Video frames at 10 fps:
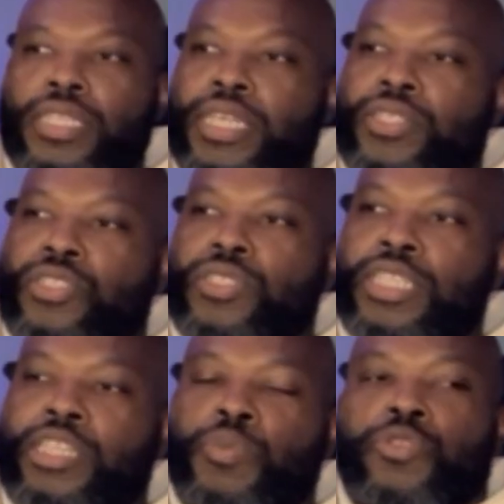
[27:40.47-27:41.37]

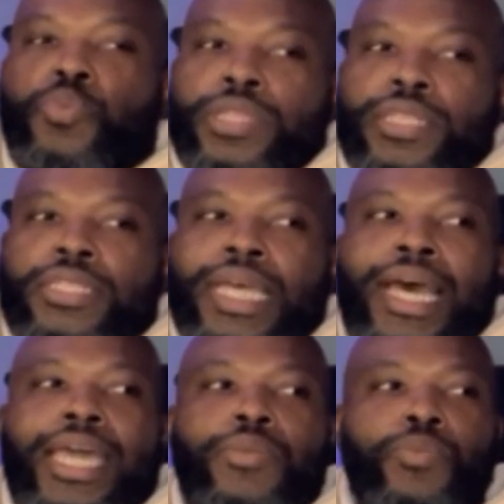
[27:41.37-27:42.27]
It was what the
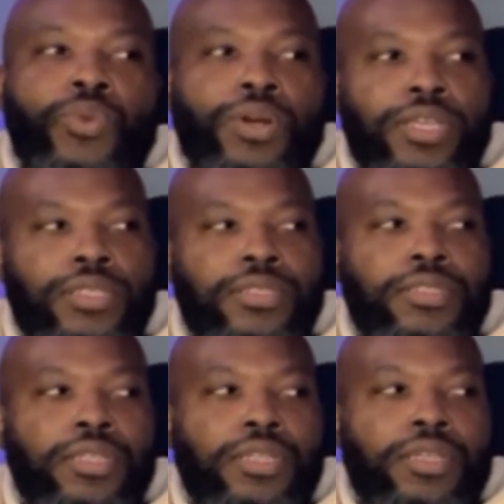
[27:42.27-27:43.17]
time was,
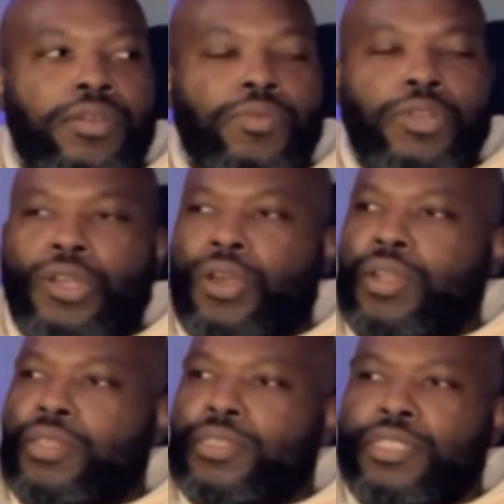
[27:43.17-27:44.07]

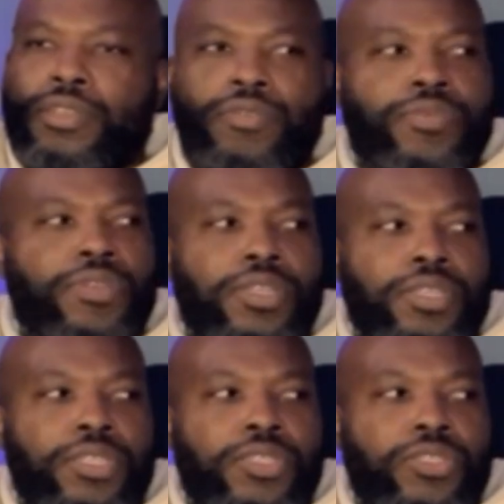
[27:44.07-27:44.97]
regardless of
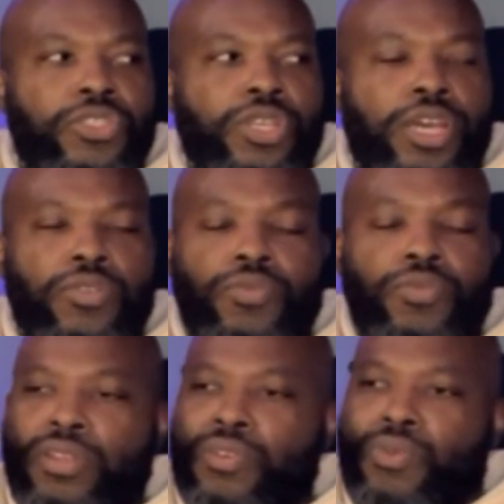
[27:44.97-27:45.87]

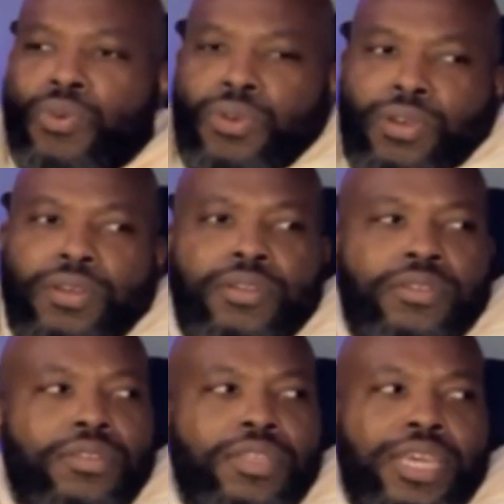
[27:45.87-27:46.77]
genre or
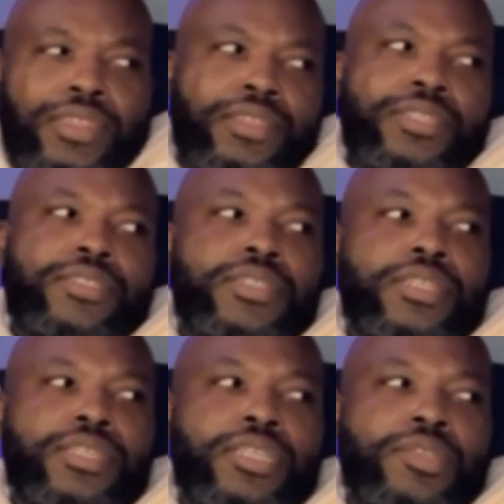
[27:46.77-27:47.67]

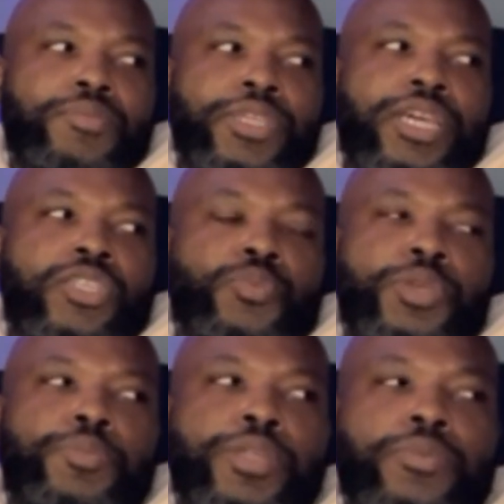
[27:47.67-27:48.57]
ethnicity, because we
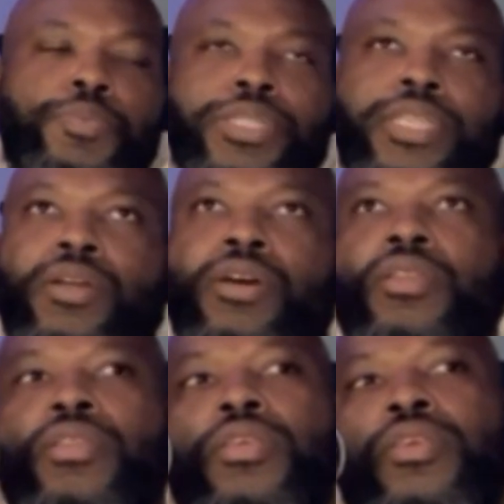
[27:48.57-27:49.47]
put that
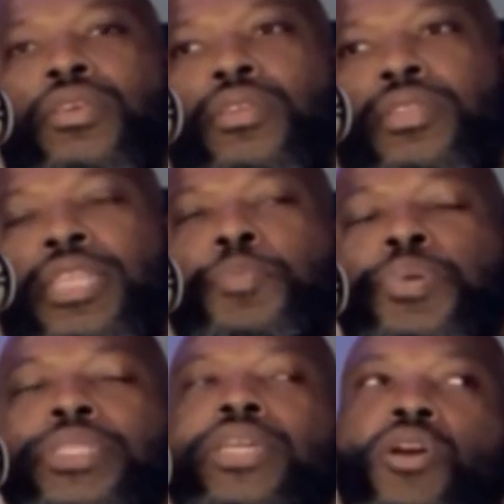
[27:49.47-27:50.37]
on. They
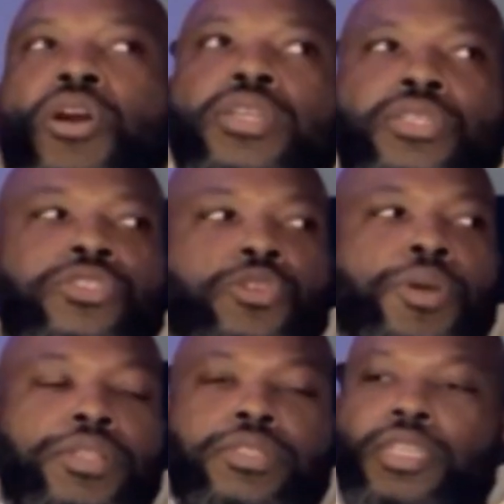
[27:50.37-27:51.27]
put that on us so
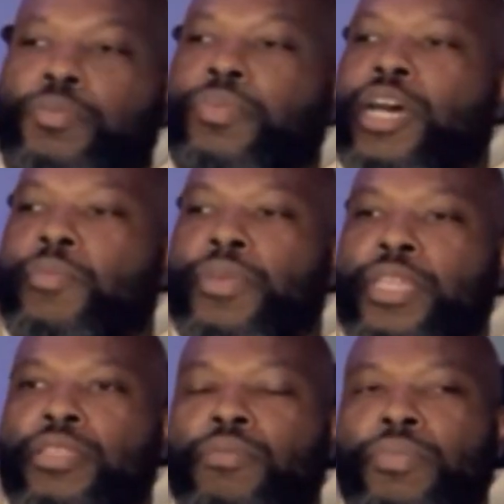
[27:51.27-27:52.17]
much. Hip hop
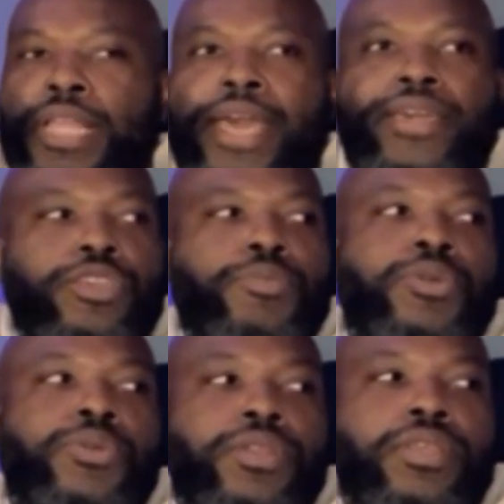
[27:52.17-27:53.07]
and the black
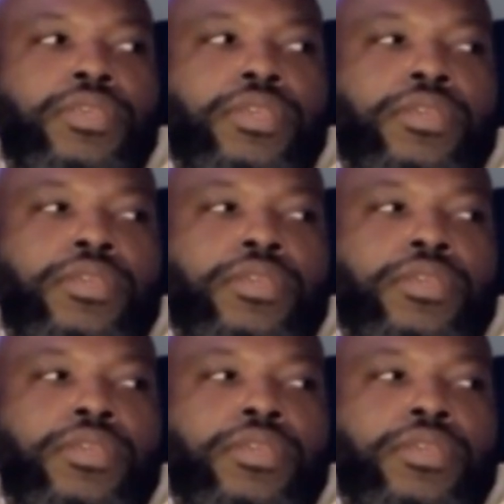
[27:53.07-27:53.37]
community.